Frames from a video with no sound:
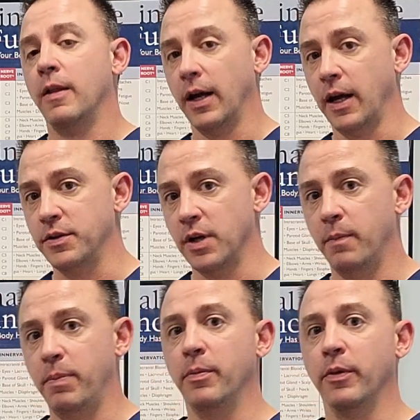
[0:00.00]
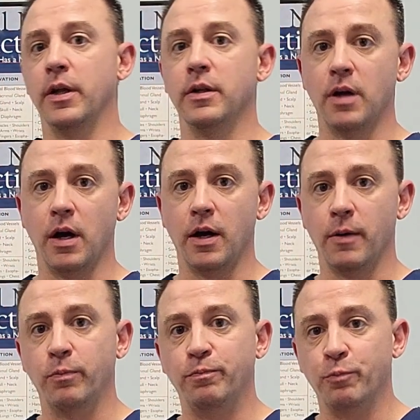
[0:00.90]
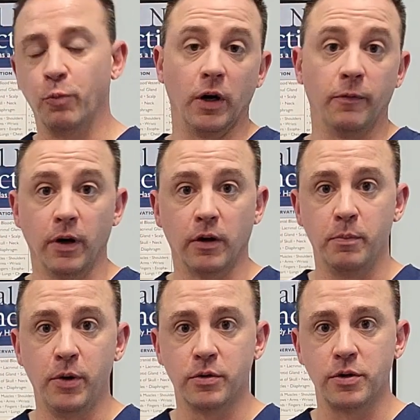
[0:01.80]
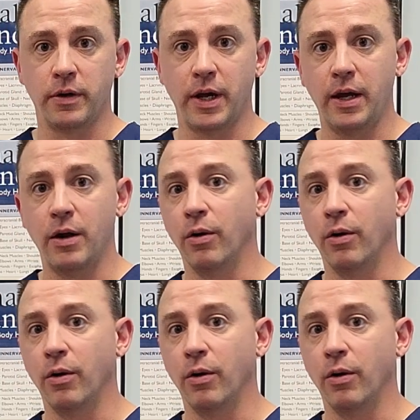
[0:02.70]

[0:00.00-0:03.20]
like I said, people that work in front of computers all day,